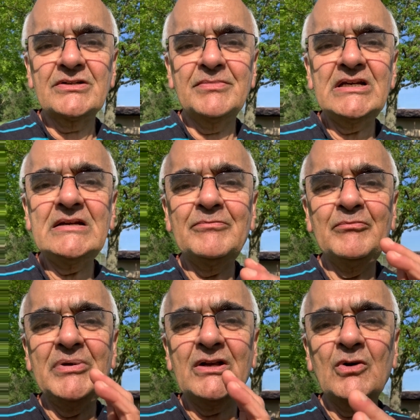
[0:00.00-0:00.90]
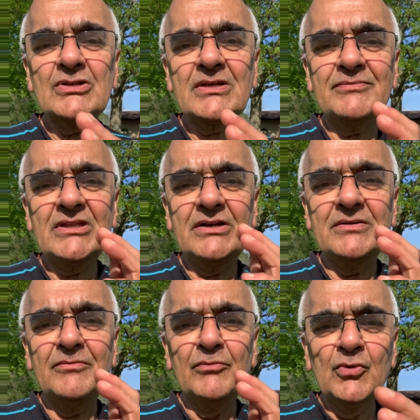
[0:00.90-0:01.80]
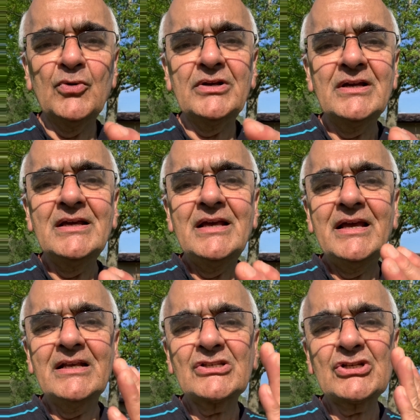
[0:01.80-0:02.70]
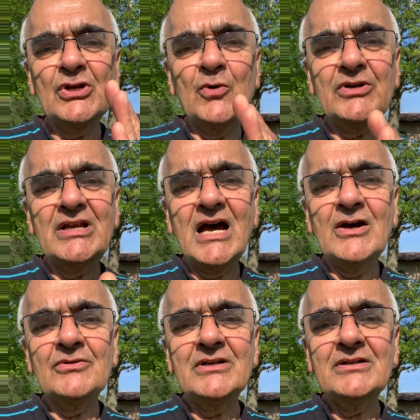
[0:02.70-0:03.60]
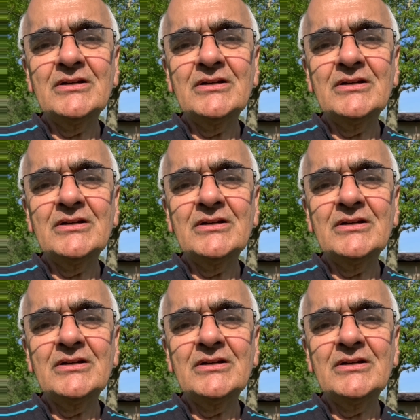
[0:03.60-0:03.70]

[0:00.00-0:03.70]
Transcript: But because of the moon, it slowed down